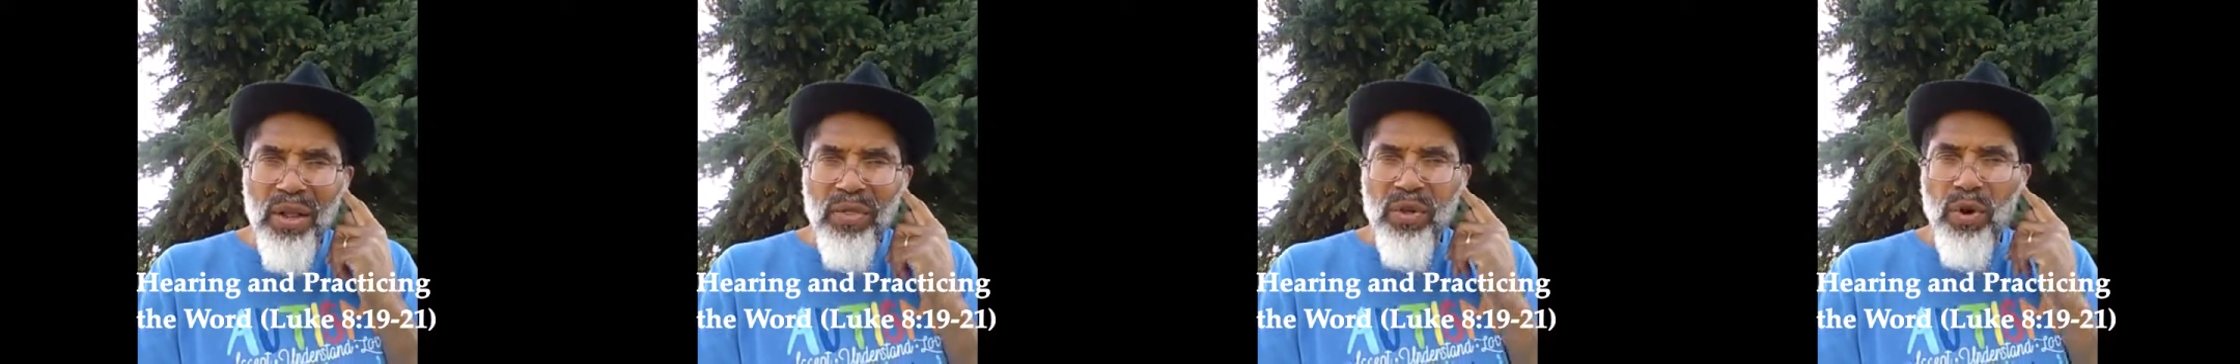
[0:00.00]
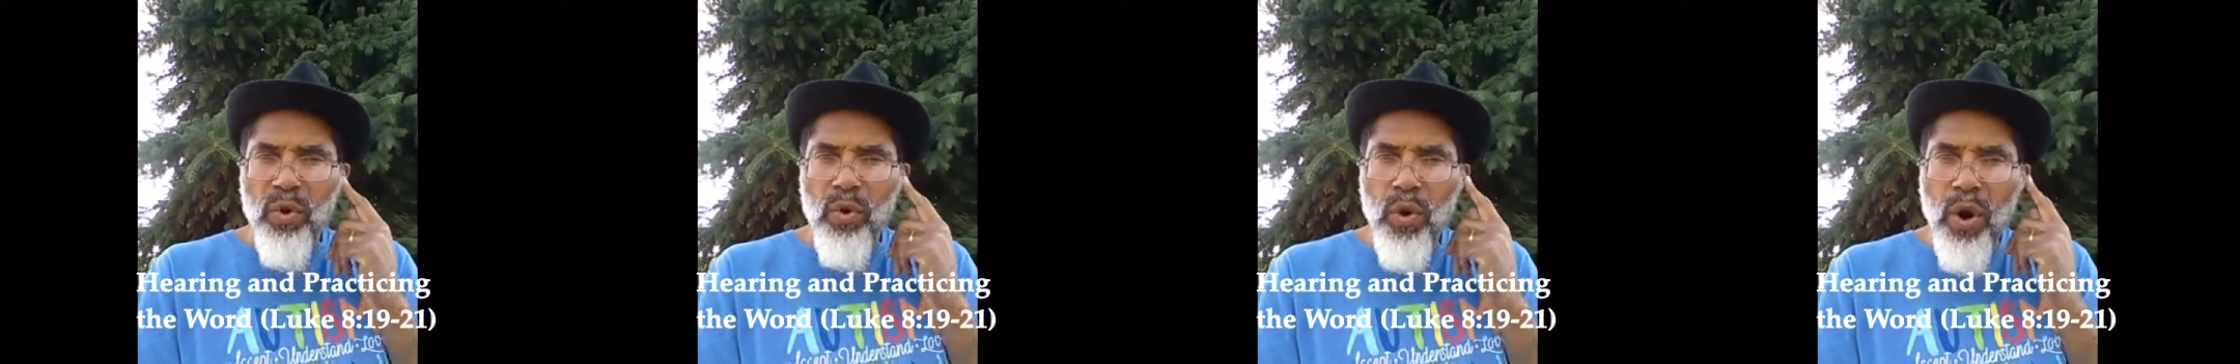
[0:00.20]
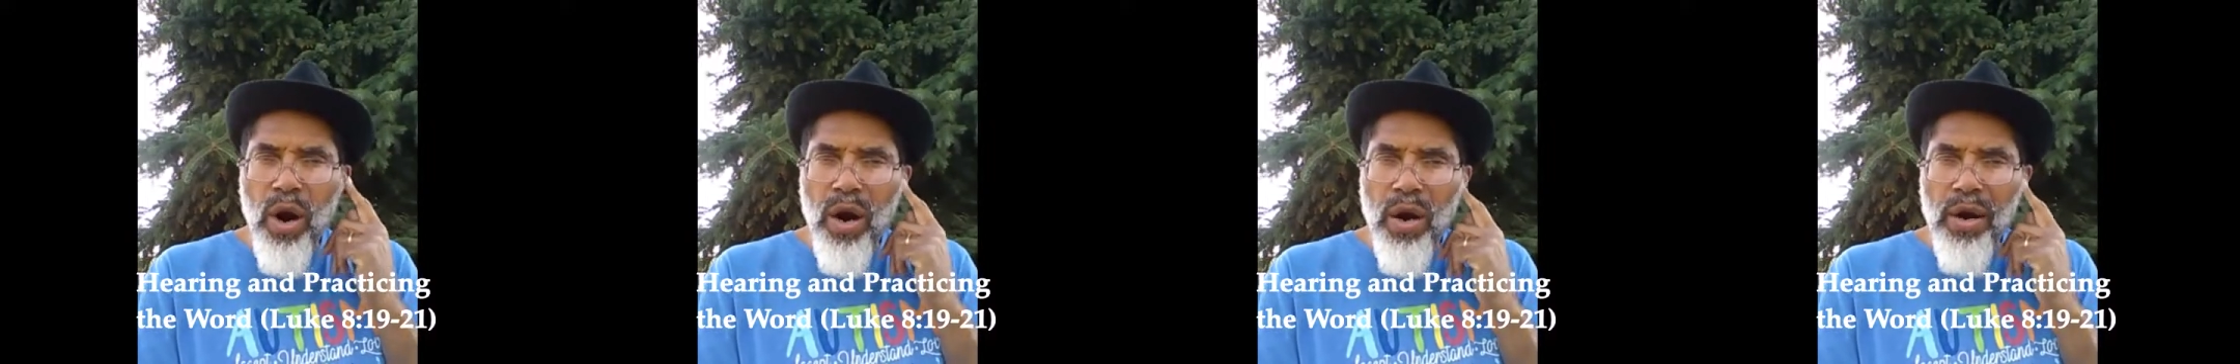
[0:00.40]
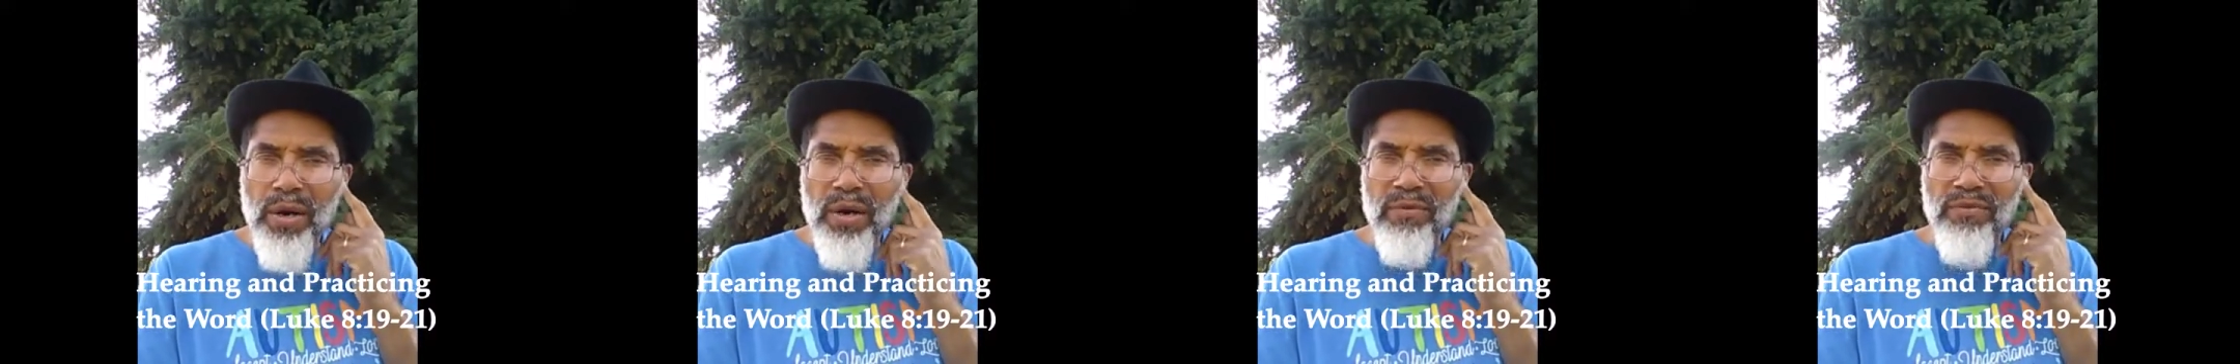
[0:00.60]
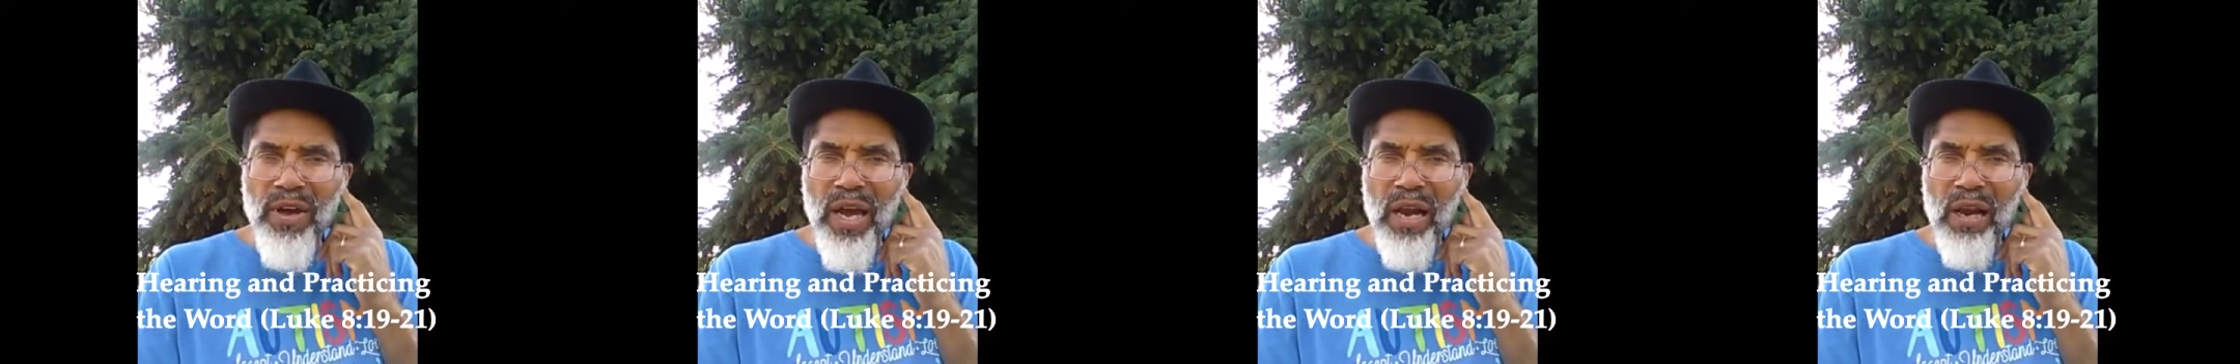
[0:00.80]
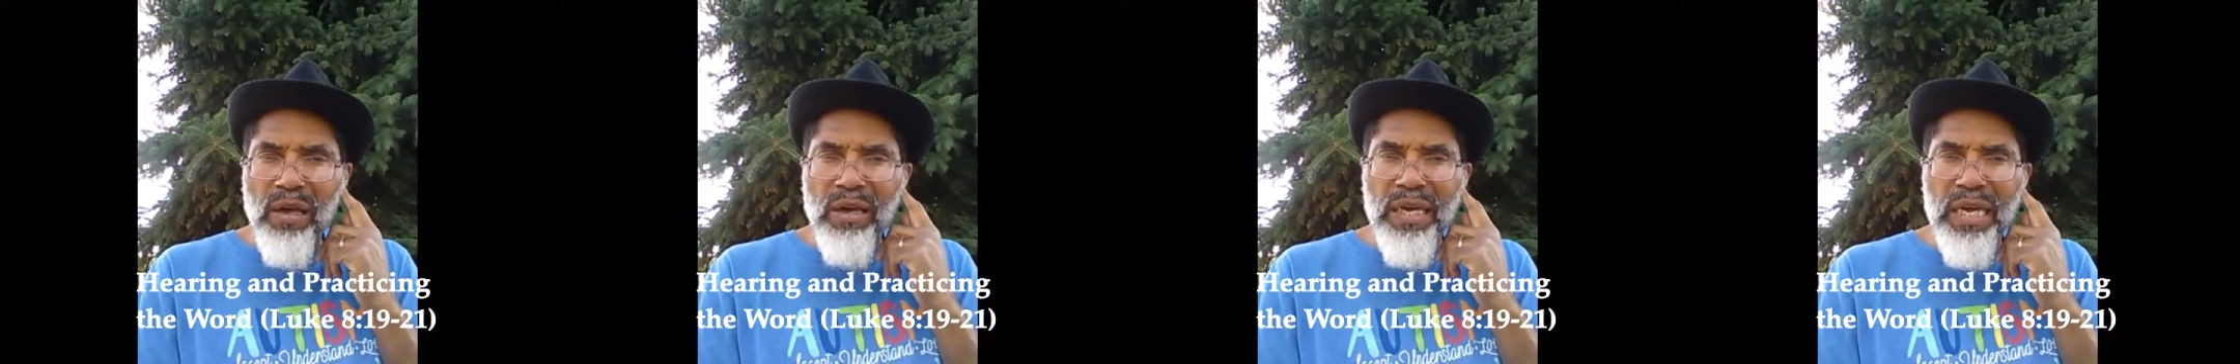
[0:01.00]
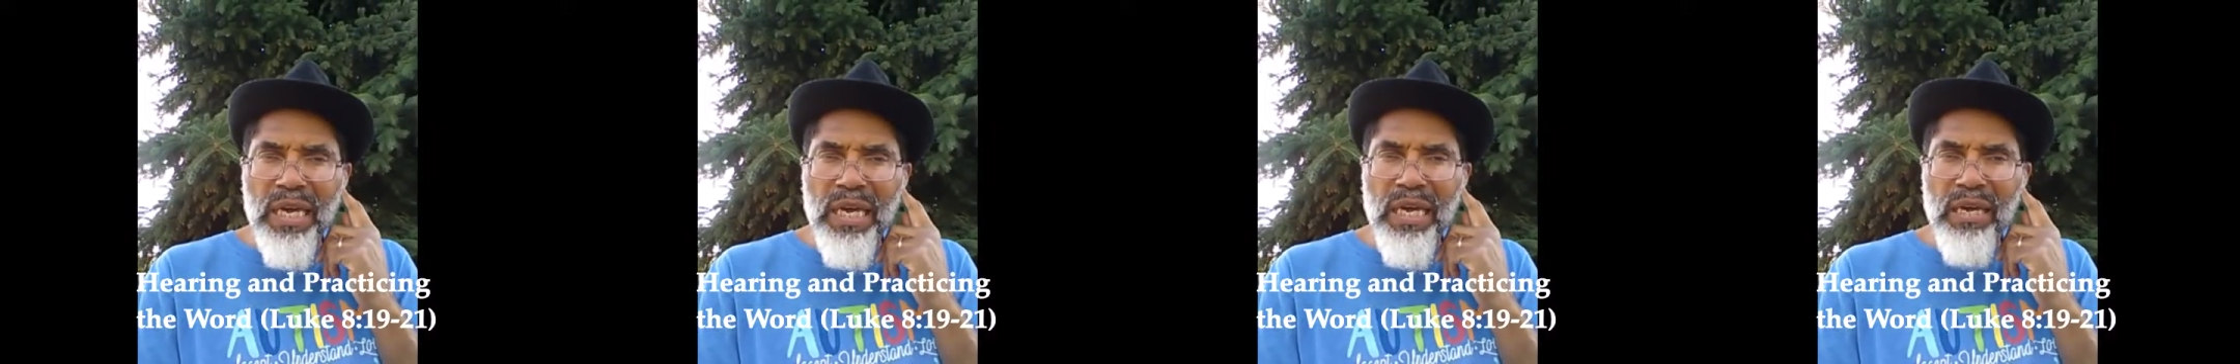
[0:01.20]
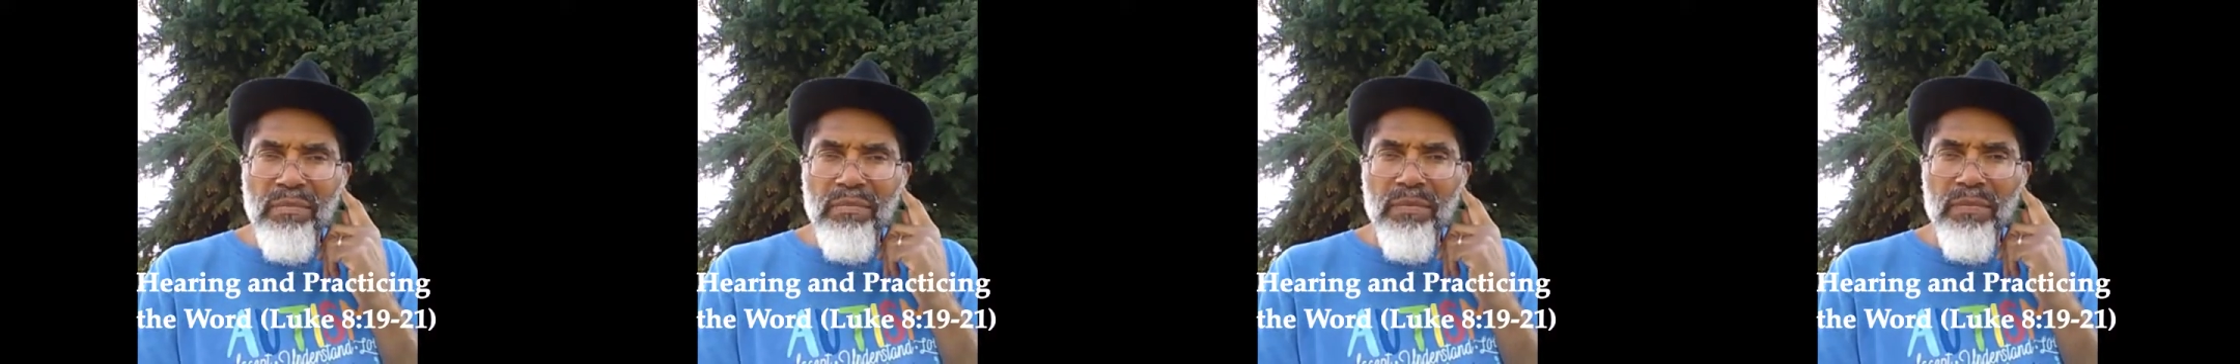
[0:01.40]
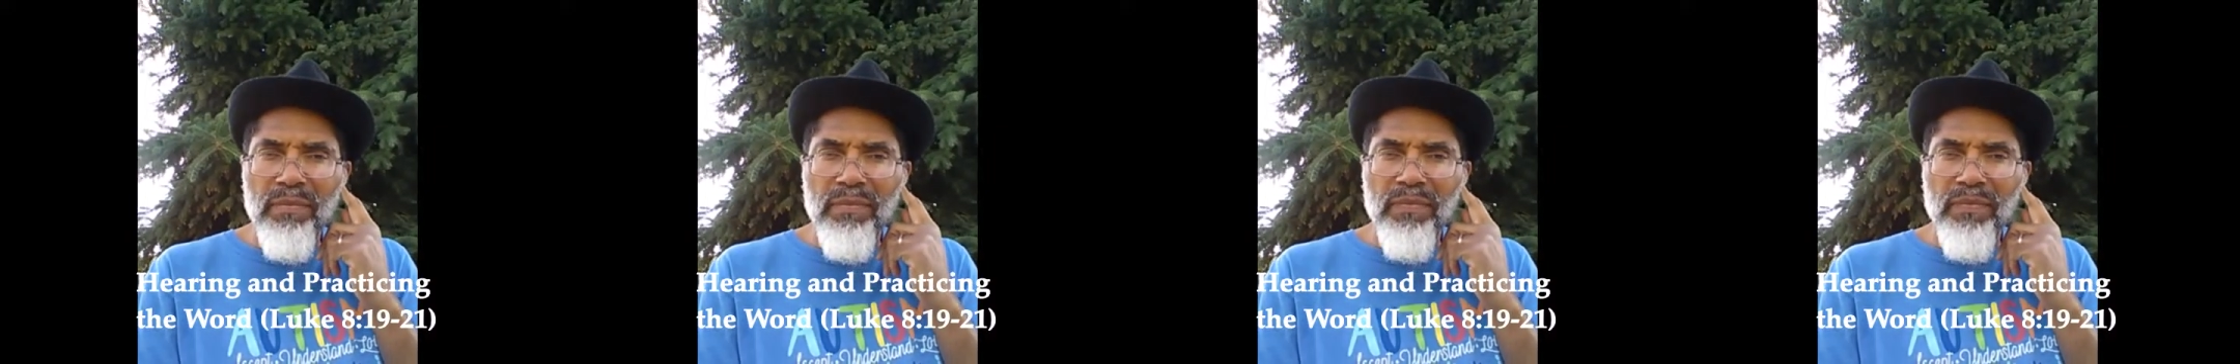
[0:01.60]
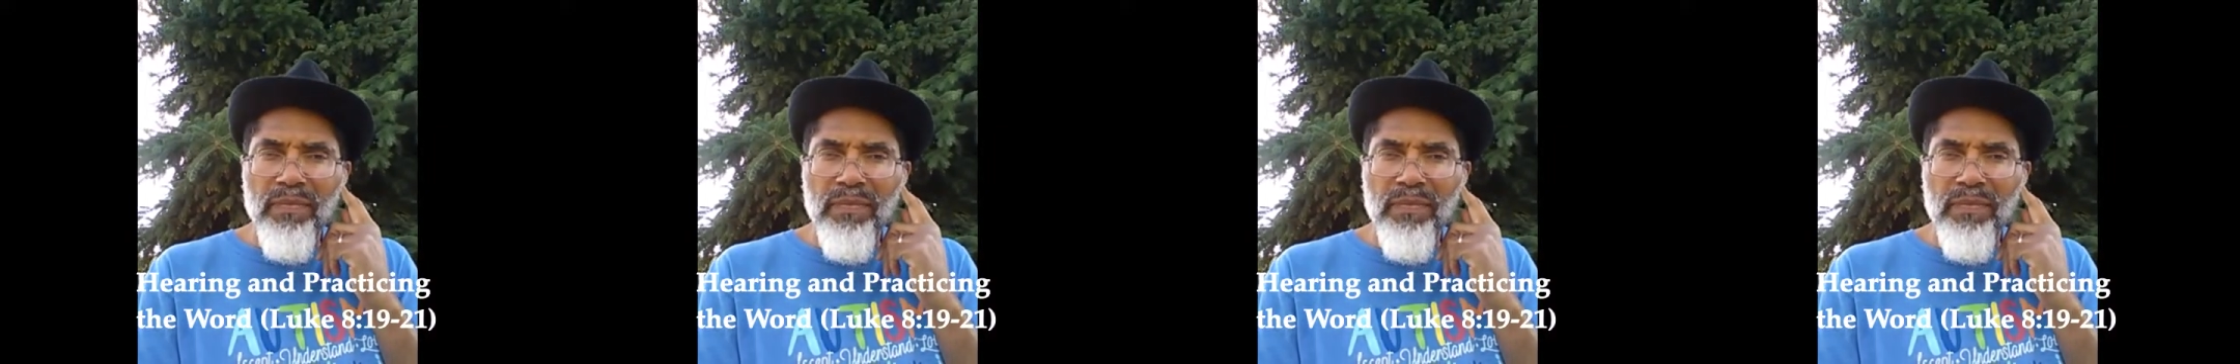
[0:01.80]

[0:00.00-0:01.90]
the word of Elohim